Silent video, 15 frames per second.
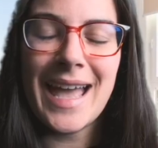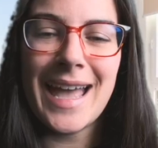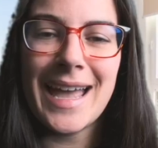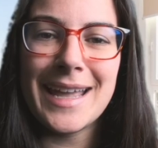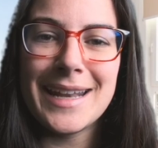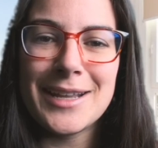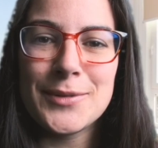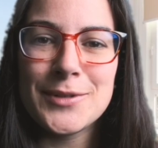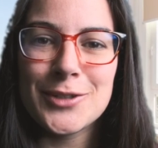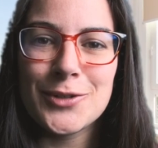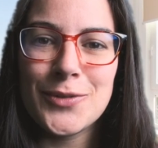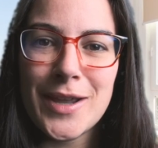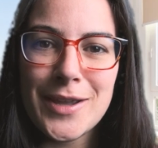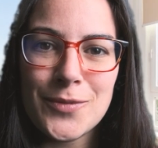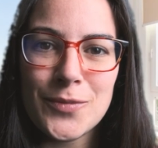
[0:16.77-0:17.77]
And it was a
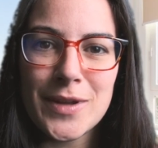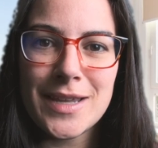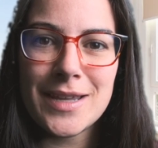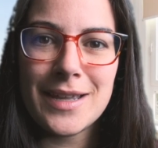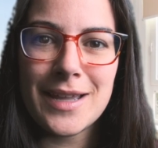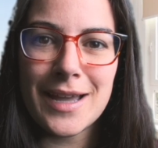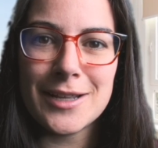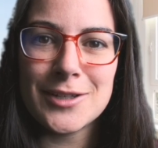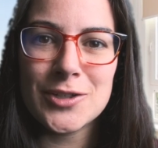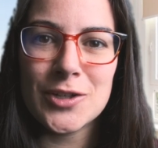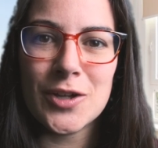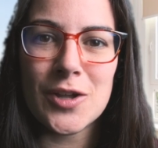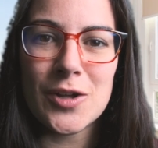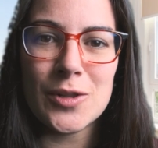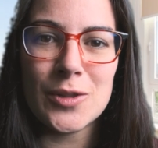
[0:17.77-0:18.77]
great week. I
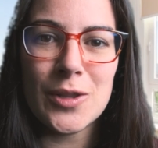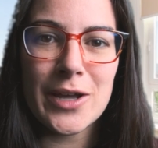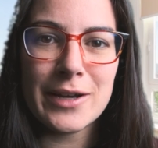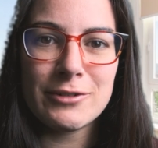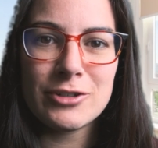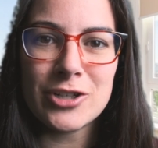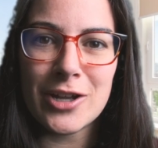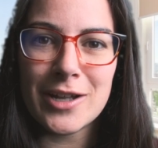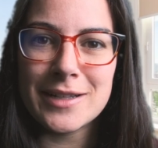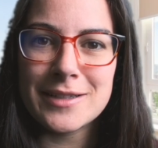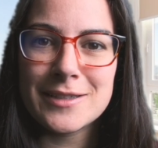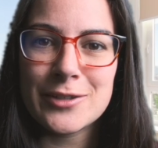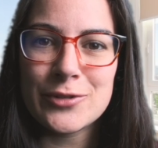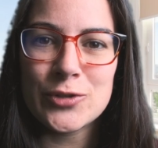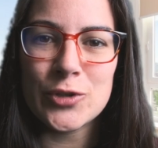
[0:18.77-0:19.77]
took a lot of
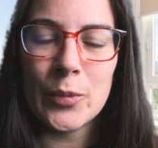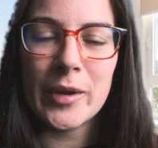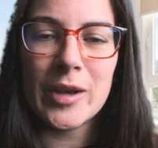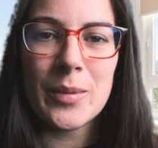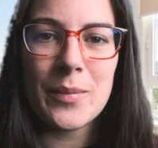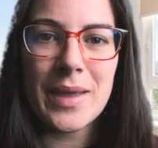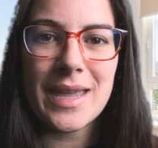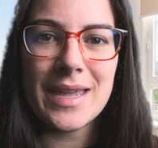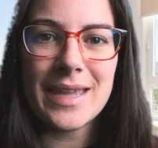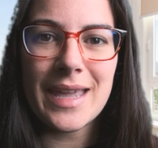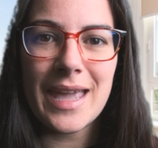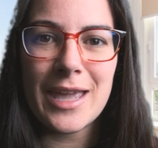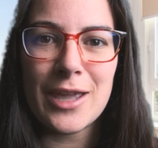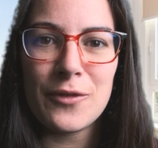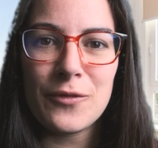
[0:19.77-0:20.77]
shots, so I'm gonna make
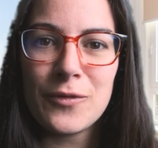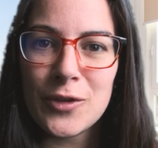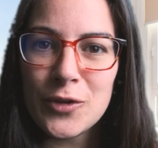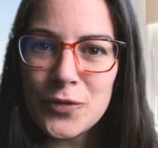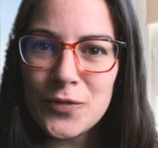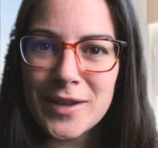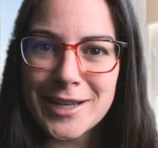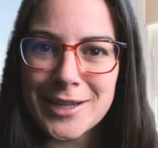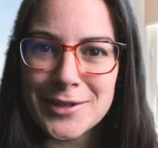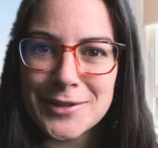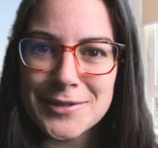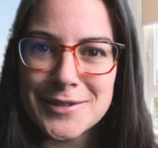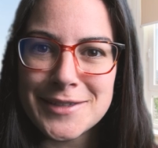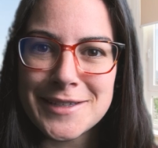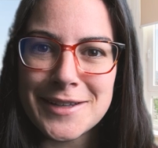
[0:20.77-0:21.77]
a few
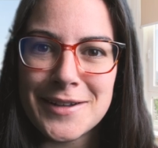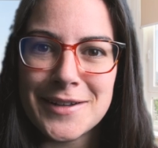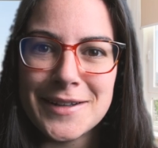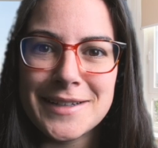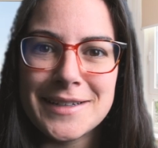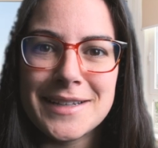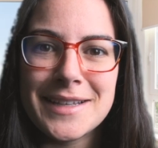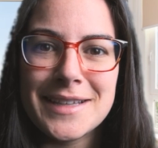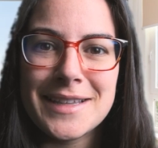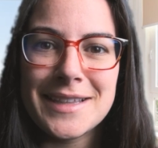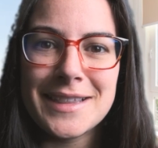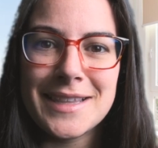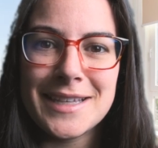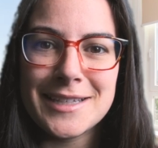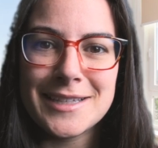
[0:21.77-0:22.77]
videos on
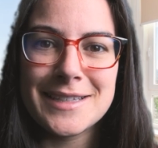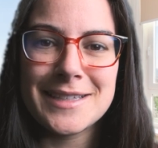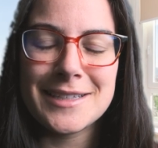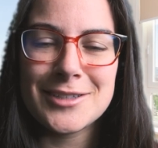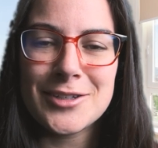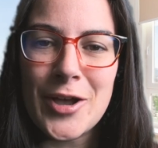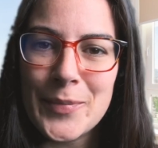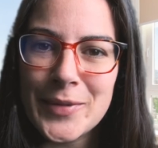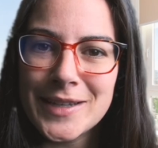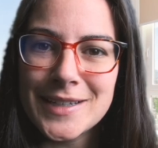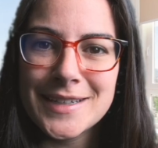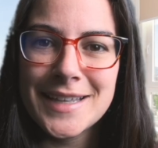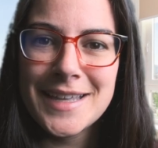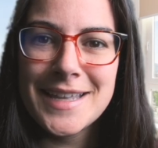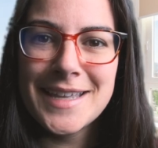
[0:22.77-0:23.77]
this topic,
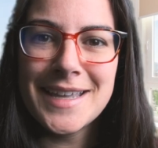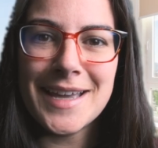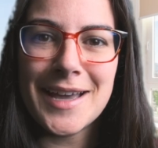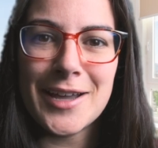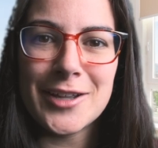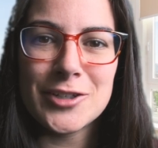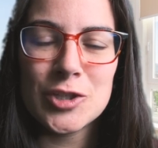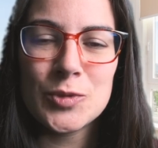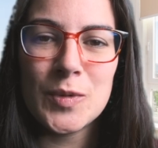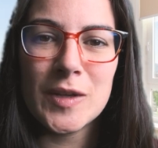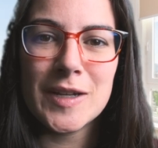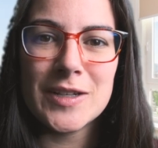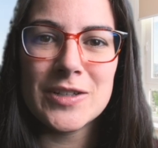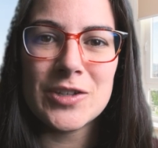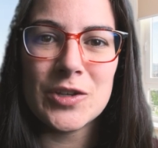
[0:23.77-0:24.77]
just
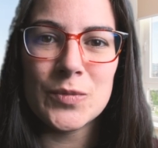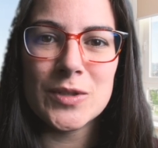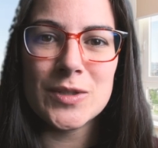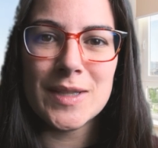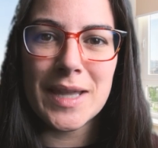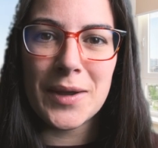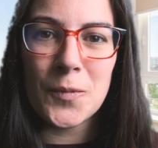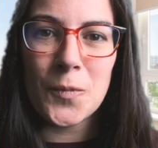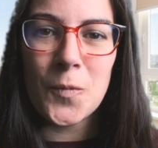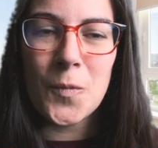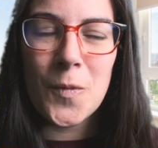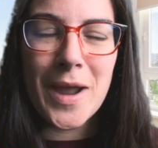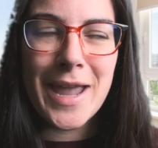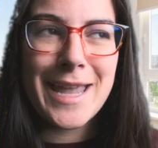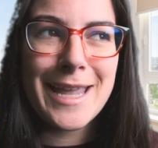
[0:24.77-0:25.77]
because it was like
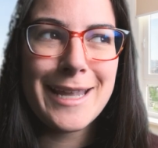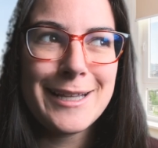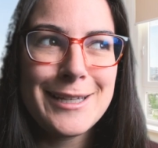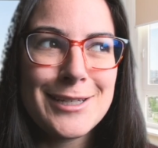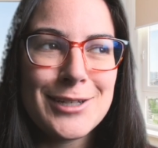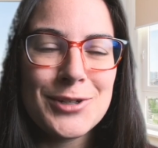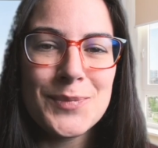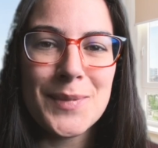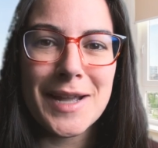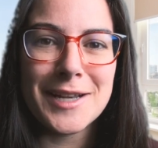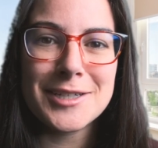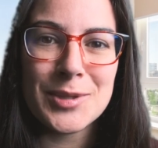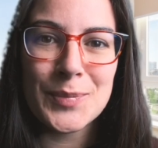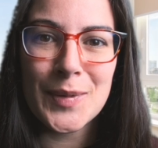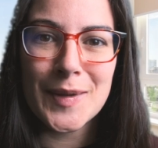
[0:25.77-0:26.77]
way too
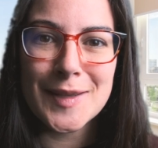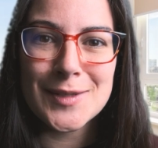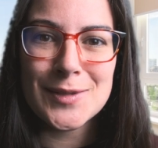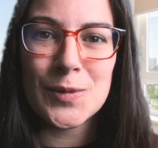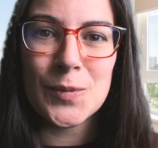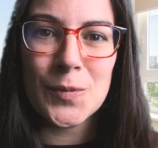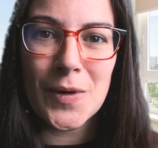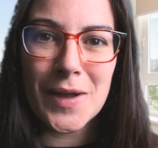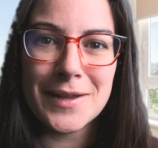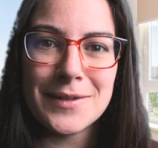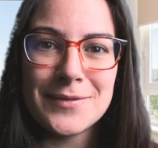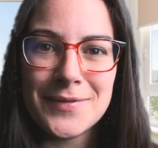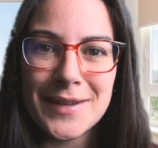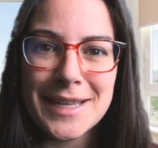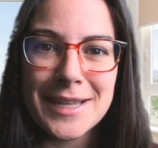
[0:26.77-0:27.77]
much to put into one
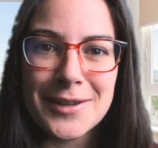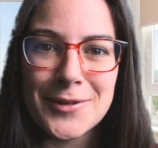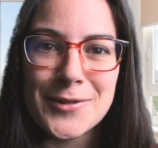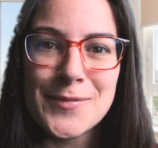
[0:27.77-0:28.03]
video.